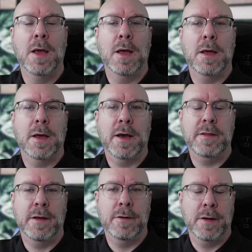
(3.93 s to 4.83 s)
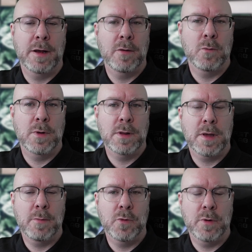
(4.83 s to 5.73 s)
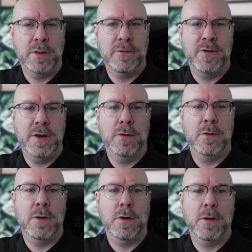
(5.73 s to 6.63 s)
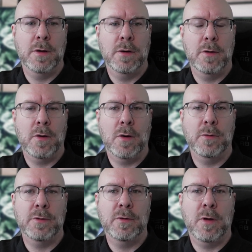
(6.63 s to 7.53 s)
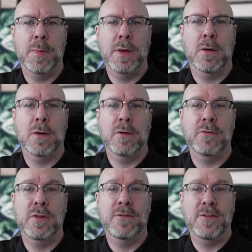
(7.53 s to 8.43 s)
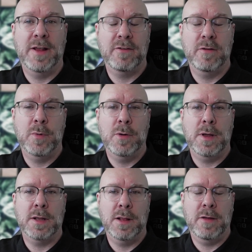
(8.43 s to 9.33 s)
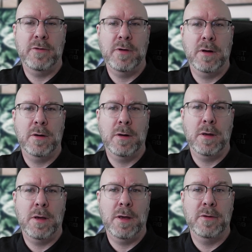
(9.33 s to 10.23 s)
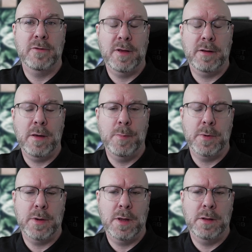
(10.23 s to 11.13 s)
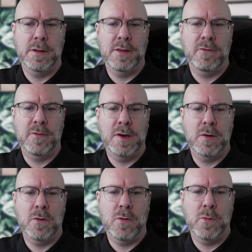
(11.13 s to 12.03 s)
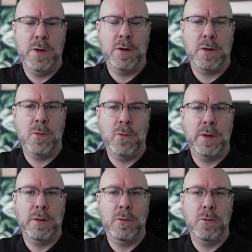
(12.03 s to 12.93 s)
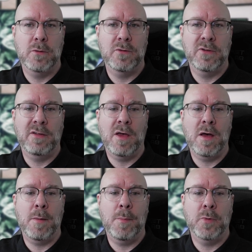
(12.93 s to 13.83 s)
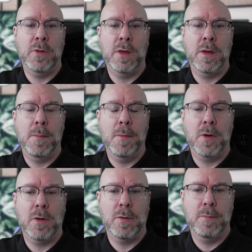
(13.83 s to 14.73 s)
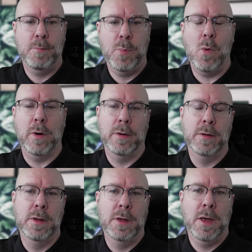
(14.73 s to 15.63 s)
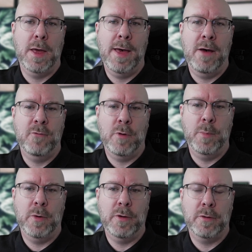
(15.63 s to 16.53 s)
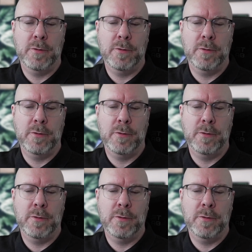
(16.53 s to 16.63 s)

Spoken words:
Hi there, and welcome to another video on the topic of the Flexible Atlassian Setup. And in this video, we are going to set up the board for a project.